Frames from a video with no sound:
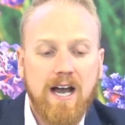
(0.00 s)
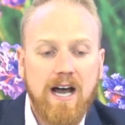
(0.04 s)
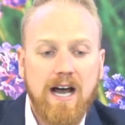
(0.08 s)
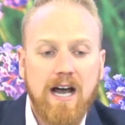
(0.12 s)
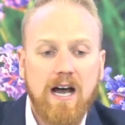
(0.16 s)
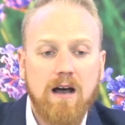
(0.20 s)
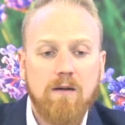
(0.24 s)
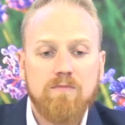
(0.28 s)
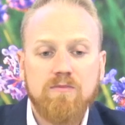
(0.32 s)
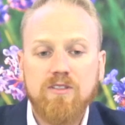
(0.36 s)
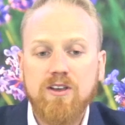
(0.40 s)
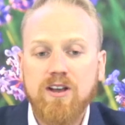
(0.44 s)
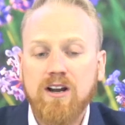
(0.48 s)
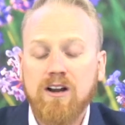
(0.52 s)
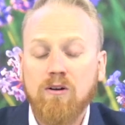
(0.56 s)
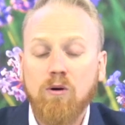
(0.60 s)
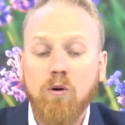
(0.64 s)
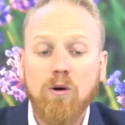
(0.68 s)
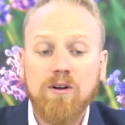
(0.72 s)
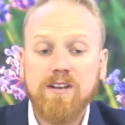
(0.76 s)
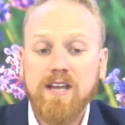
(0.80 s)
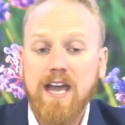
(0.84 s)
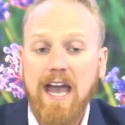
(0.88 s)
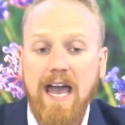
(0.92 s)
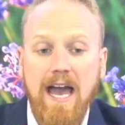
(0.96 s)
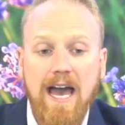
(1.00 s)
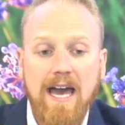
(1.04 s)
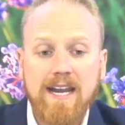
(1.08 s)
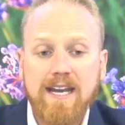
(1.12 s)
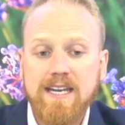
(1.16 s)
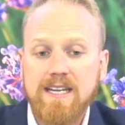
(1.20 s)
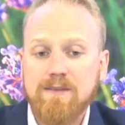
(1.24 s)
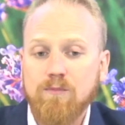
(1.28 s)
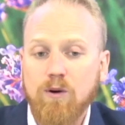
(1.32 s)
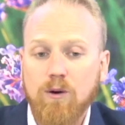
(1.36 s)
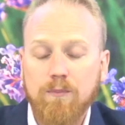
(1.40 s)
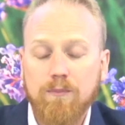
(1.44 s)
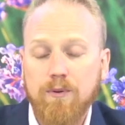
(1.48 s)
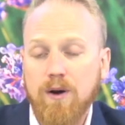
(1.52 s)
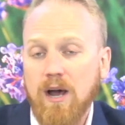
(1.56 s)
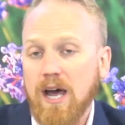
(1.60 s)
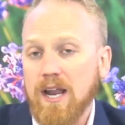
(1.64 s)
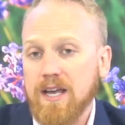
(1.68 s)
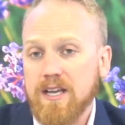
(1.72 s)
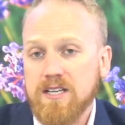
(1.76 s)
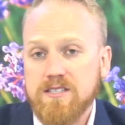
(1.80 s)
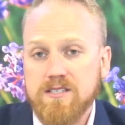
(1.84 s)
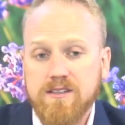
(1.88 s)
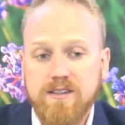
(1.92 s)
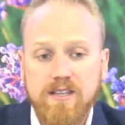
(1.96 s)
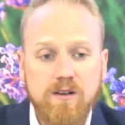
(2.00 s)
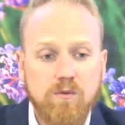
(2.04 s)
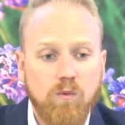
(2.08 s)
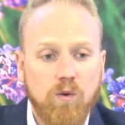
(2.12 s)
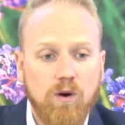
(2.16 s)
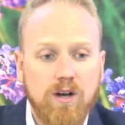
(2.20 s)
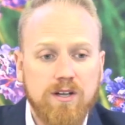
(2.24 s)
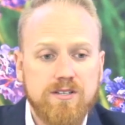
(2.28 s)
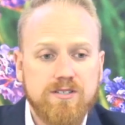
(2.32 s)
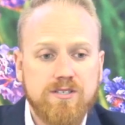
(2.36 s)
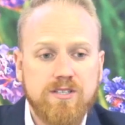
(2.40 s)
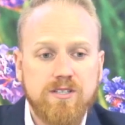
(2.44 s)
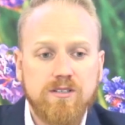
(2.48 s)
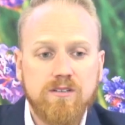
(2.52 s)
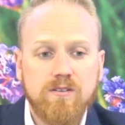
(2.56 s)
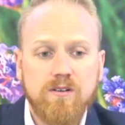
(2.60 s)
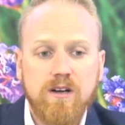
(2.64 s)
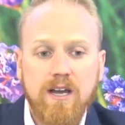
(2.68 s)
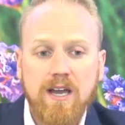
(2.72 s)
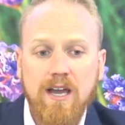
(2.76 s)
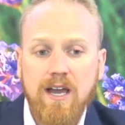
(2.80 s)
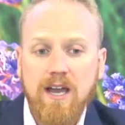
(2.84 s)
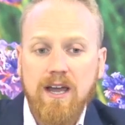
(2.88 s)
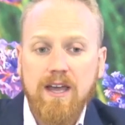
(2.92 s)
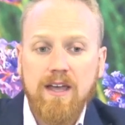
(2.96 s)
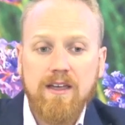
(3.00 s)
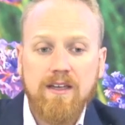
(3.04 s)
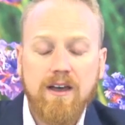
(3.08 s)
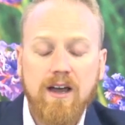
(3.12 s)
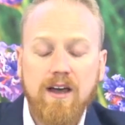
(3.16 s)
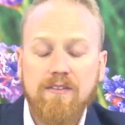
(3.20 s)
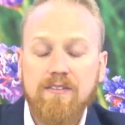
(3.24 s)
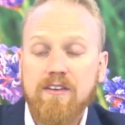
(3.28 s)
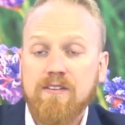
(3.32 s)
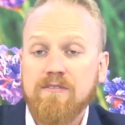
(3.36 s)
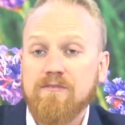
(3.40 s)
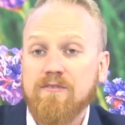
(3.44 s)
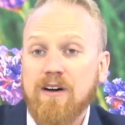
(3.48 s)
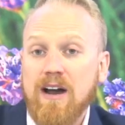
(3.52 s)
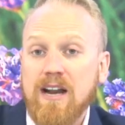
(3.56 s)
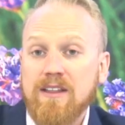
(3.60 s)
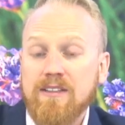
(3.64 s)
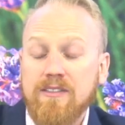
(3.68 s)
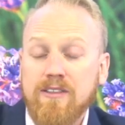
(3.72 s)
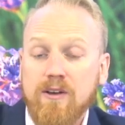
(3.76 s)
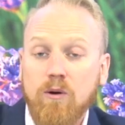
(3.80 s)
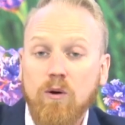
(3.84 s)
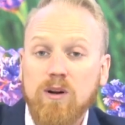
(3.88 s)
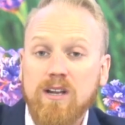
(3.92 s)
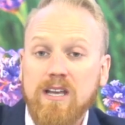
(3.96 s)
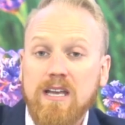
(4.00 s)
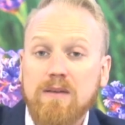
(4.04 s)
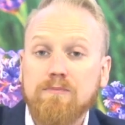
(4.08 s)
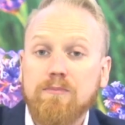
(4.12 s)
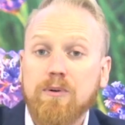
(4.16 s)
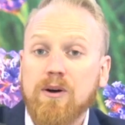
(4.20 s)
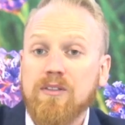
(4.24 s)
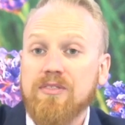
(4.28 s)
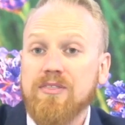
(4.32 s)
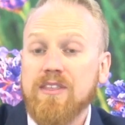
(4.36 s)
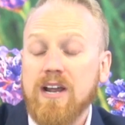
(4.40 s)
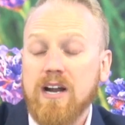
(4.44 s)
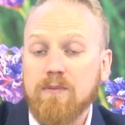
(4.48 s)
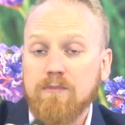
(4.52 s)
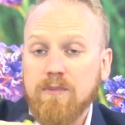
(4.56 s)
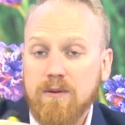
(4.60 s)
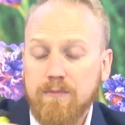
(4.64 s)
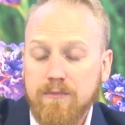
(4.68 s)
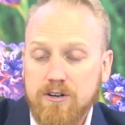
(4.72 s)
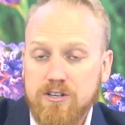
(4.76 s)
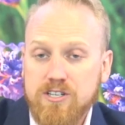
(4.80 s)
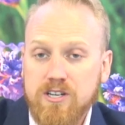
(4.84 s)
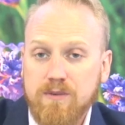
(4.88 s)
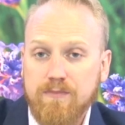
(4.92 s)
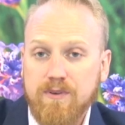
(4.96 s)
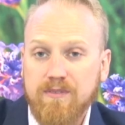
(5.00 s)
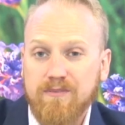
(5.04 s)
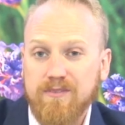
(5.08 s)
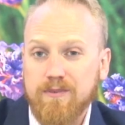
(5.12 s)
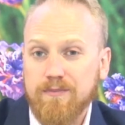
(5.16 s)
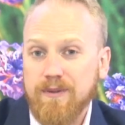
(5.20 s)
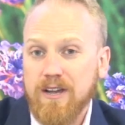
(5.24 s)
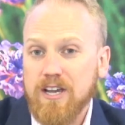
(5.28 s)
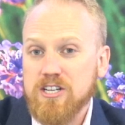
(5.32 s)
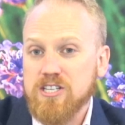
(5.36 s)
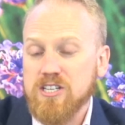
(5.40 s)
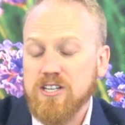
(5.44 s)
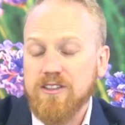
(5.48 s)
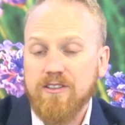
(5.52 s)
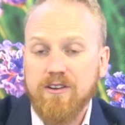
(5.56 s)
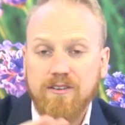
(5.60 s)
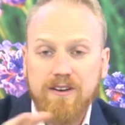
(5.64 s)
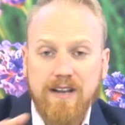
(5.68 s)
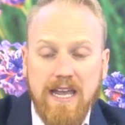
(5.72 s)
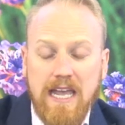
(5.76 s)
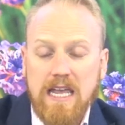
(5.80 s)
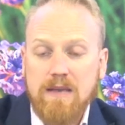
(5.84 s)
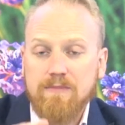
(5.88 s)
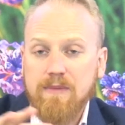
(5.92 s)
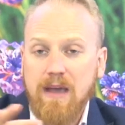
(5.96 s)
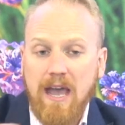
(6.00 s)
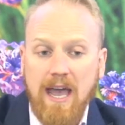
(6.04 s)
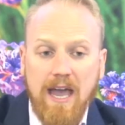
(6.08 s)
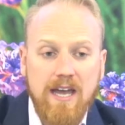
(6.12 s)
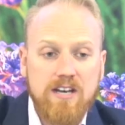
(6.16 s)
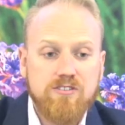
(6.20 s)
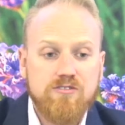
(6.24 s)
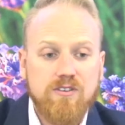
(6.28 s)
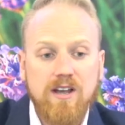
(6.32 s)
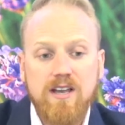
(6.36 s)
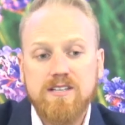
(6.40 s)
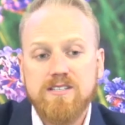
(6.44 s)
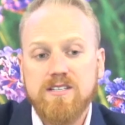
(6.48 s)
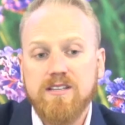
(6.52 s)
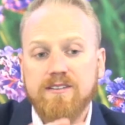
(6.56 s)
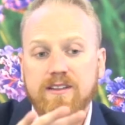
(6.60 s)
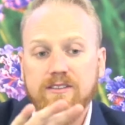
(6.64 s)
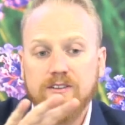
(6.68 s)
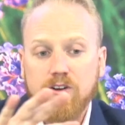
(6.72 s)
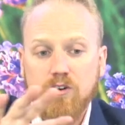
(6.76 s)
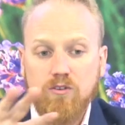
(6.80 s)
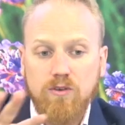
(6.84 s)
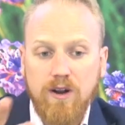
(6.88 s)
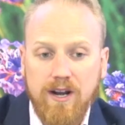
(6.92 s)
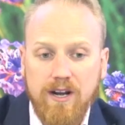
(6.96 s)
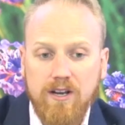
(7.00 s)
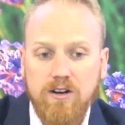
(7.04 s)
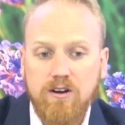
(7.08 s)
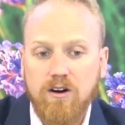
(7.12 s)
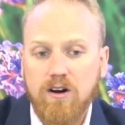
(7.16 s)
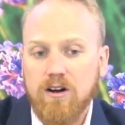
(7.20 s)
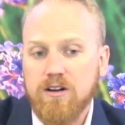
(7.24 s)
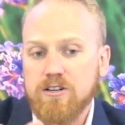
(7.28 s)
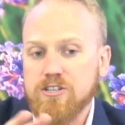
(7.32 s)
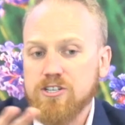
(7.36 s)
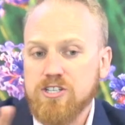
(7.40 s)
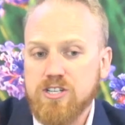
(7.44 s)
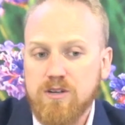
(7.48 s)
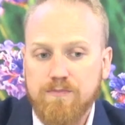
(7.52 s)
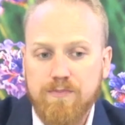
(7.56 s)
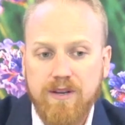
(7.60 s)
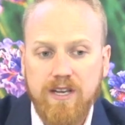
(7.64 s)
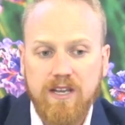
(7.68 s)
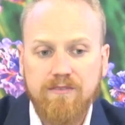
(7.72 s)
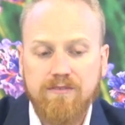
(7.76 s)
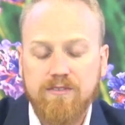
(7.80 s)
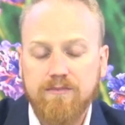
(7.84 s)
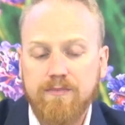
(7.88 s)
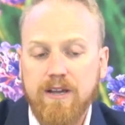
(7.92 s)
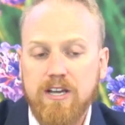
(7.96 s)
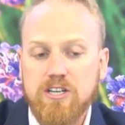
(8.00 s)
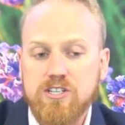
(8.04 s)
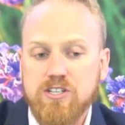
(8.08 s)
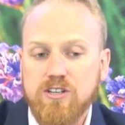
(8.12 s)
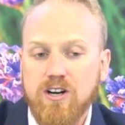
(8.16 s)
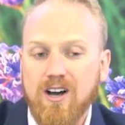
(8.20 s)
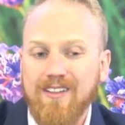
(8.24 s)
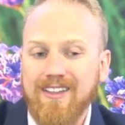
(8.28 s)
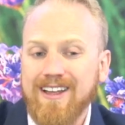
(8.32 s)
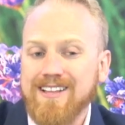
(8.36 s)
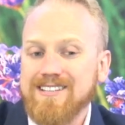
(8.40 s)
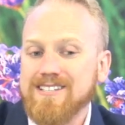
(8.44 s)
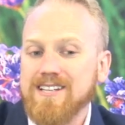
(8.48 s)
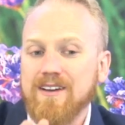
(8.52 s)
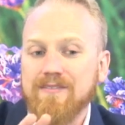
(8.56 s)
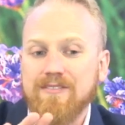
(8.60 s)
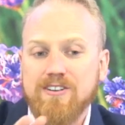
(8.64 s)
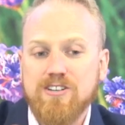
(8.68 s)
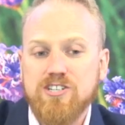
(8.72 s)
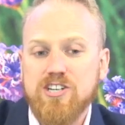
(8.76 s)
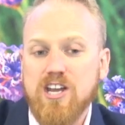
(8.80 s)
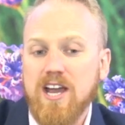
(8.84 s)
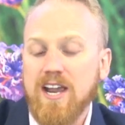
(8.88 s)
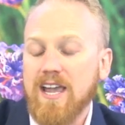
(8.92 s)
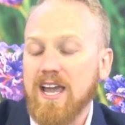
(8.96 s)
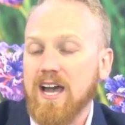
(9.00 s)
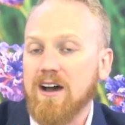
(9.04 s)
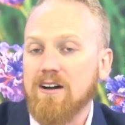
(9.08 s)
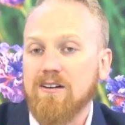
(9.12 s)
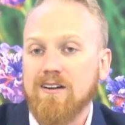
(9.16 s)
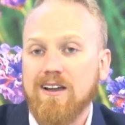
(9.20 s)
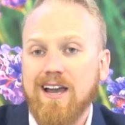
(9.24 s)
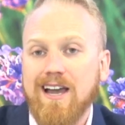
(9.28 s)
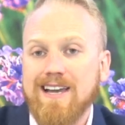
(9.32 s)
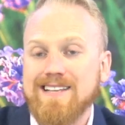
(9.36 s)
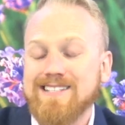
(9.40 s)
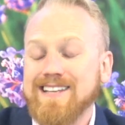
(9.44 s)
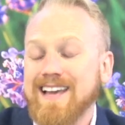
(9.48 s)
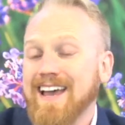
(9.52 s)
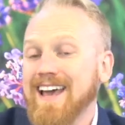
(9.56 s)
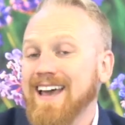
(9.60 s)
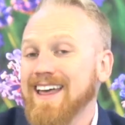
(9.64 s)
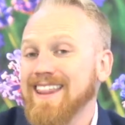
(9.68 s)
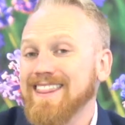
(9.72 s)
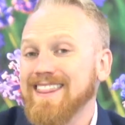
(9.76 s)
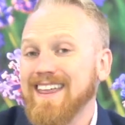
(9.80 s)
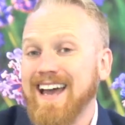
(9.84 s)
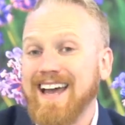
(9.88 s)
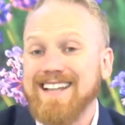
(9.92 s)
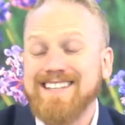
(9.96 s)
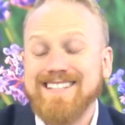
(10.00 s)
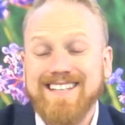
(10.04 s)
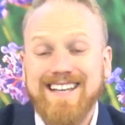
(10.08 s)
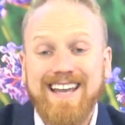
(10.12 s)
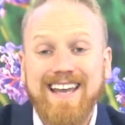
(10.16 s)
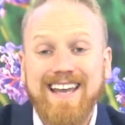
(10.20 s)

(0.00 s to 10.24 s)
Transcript: They're going to add any more products that they want to. Then finally, they're going to input their membership information, their name, address, and then their credit card, shipping information, all that stuff in checkout. Guys, that's